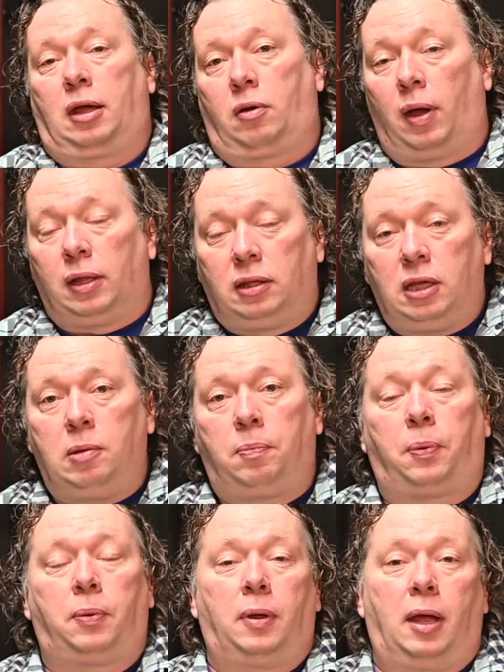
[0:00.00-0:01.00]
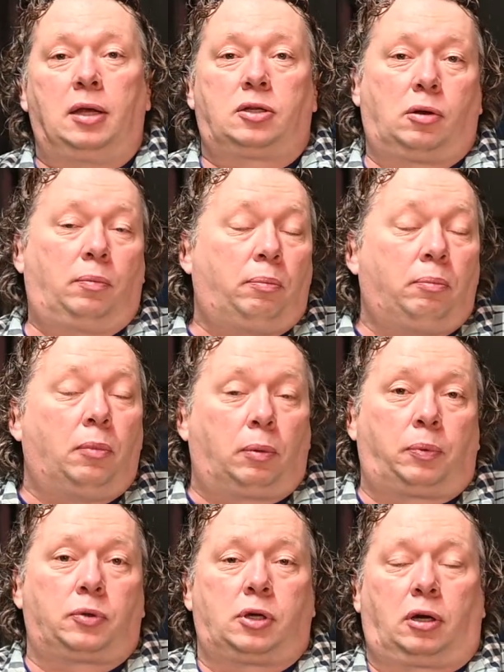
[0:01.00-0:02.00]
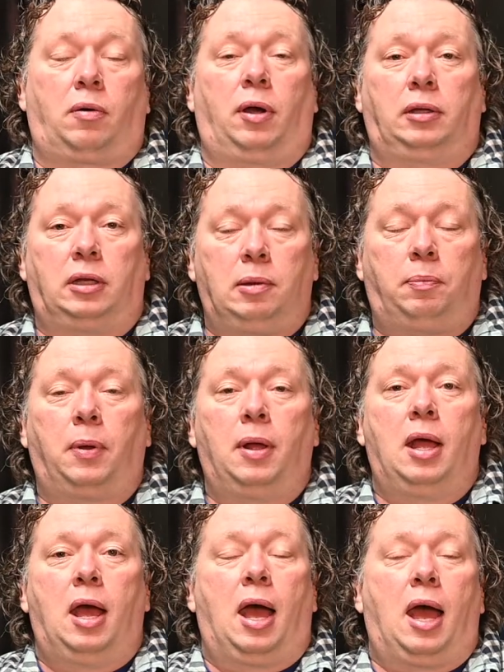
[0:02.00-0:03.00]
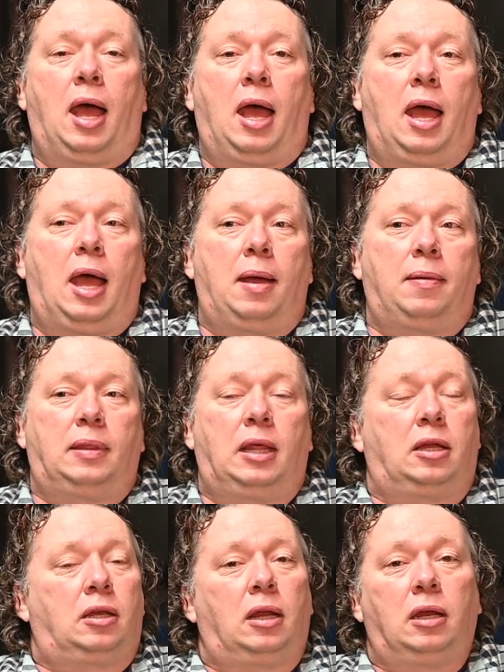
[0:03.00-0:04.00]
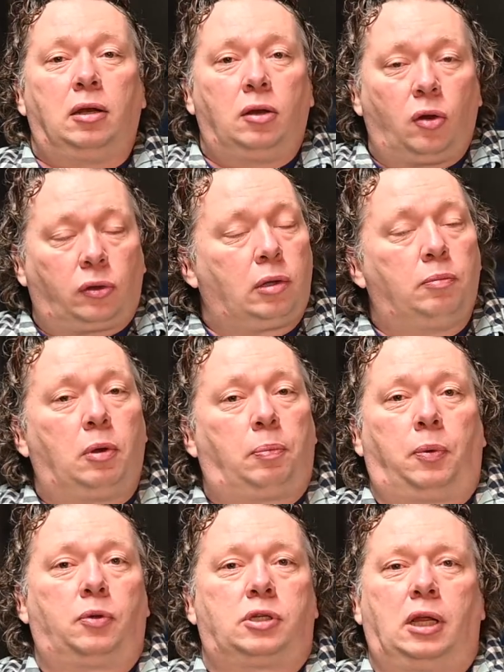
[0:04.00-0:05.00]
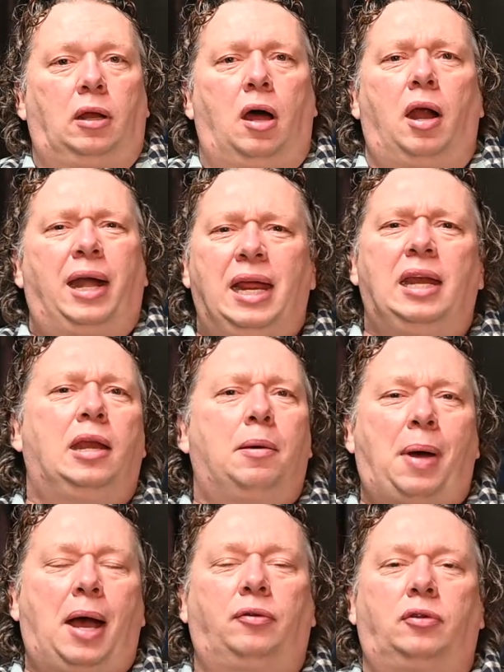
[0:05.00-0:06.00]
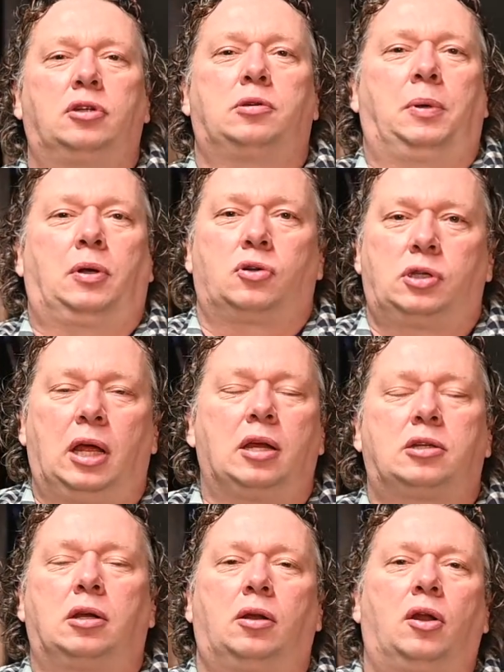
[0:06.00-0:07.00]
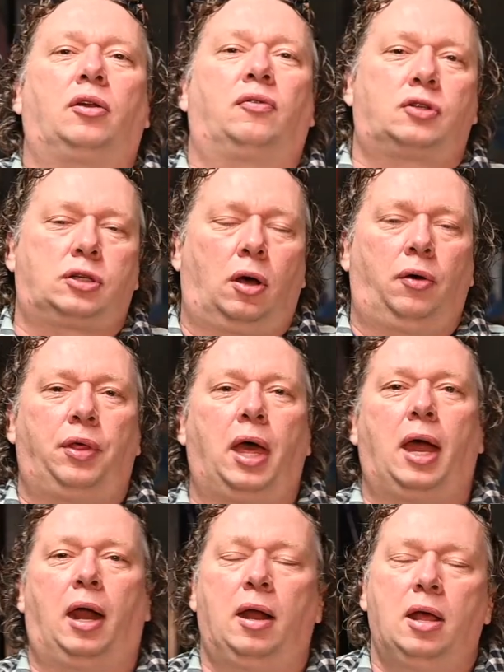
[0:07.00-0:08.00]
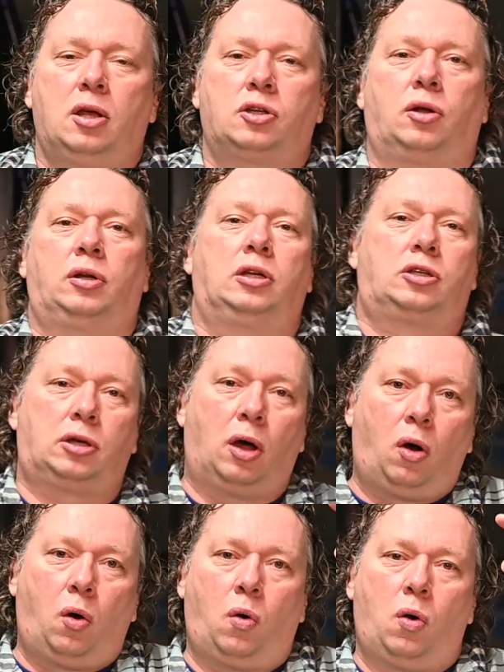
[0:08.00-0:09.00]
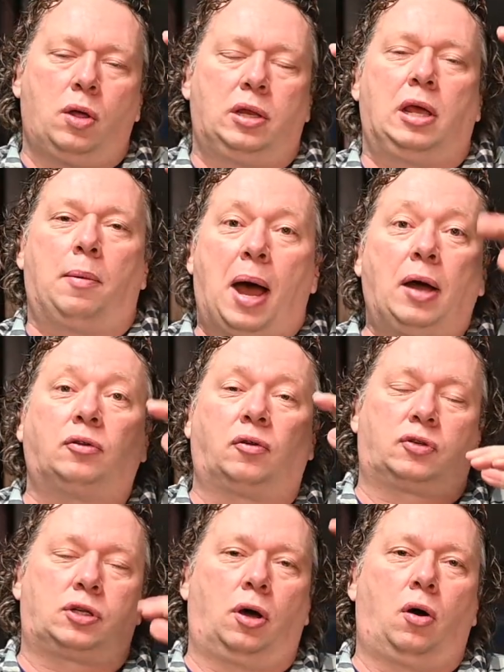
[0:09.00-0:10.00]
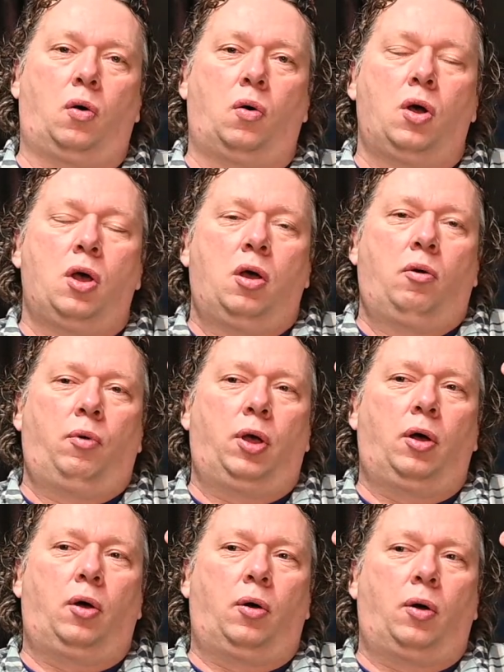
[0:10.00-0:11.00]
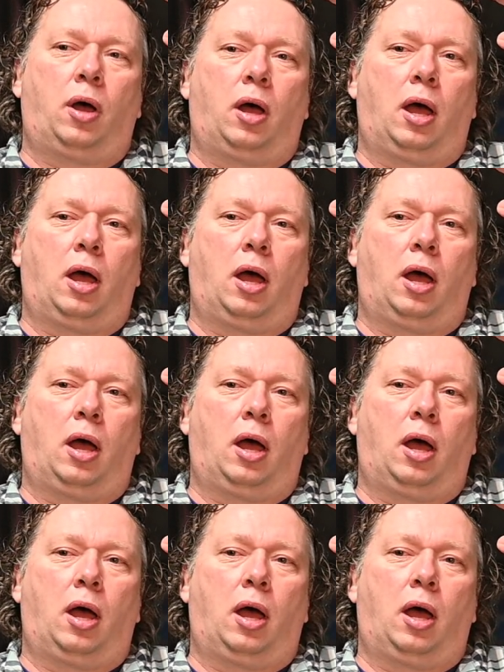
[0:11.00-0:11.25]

quite deep. Some mud ponds are quite deep. They're not the mud ponds that are in the mountains, because there's a lot of snow there. So the amount of snow will